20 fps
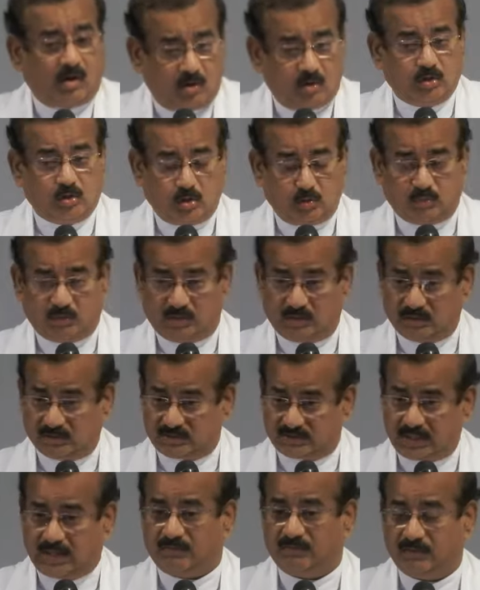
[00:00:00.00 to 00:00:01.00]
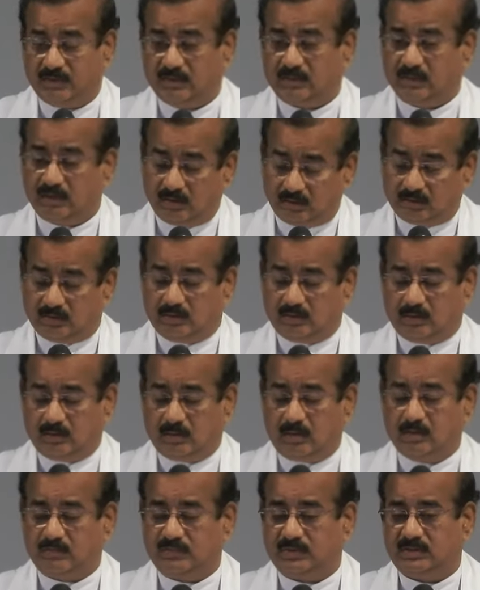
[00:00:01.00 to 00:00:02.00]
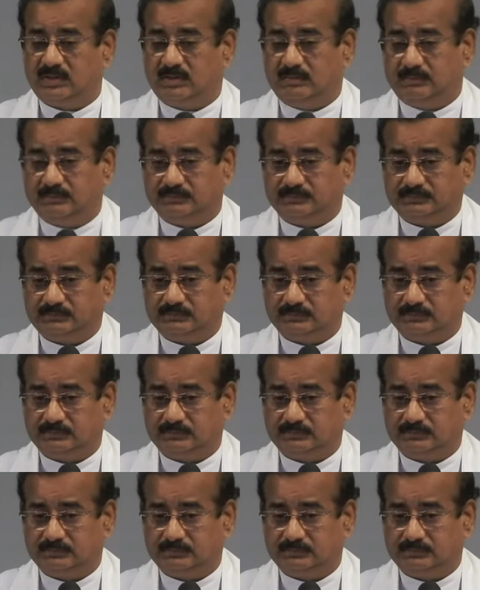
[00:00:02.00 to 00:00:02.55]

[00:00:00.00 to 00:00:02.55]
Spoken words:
all over, traveling along with them.